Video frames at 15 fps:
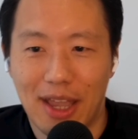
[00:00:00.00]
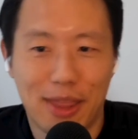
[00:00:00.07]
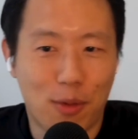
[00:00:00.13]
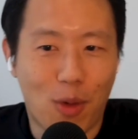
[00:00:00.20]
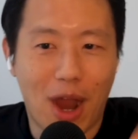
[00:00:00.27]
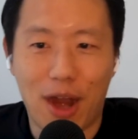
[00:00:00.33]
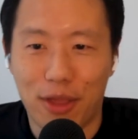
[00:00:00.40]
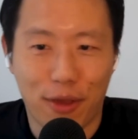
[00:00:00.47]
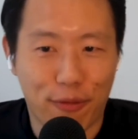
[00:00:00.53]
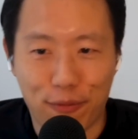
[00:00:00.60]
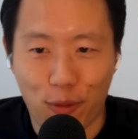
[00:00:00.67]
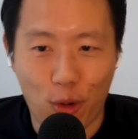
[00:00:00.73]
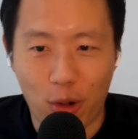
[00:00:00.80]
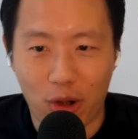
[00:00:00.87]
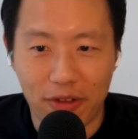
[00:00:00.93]
And then why are there
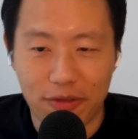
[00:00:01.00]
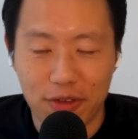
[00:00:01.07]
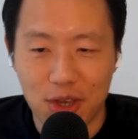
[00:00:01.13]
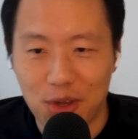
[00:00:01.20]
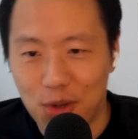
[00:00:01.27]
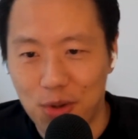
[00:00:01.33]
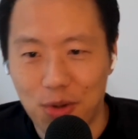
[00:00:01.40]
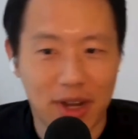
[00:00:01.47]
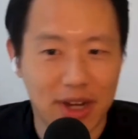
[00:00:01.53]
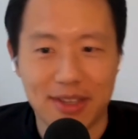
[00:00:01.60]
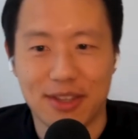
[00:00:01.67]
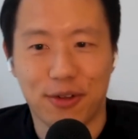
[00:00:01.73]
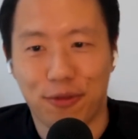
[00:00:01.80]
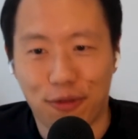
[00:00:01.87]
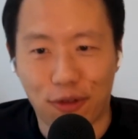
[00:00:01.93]
4 of you? And is
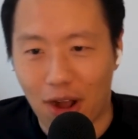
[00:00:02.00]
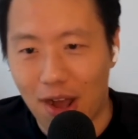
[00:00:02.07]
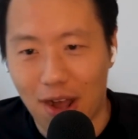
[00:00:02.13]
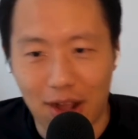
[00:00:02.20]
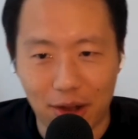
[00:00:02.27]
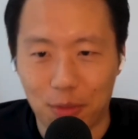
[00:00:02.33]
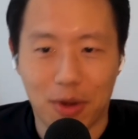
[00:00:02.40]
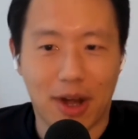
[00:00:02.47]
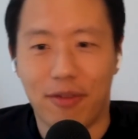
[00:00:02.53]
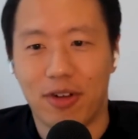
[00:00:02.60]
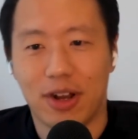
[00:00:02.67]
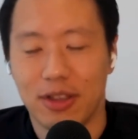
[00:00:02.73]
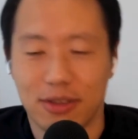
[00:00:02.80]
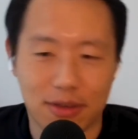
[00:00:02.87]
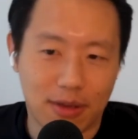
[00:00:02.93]
there fraud or whatever?
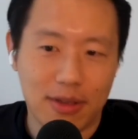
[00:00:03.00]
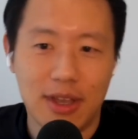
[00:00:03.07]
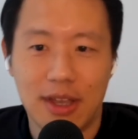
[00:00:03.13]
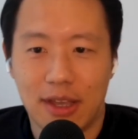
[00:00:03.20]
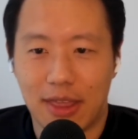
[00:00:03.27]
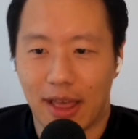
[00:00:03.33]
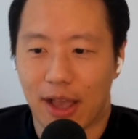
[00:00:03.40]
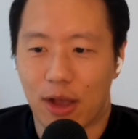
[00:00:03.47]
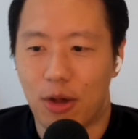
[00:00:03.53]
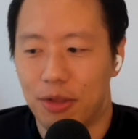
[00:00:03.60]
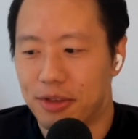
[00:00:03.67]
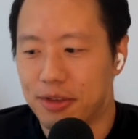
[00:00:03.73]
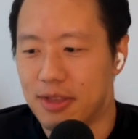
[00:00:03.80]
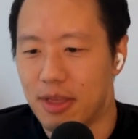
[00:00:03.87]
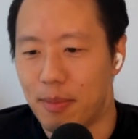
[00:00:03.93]
And so they like called
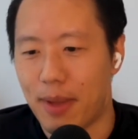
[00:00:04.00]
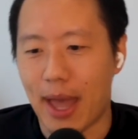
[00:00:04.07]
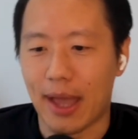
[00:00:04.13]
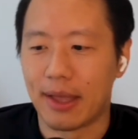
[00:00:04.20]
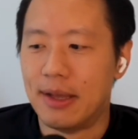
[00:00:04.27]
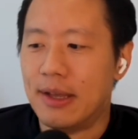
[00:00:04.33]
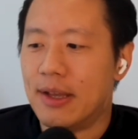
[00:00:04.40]
us to the back.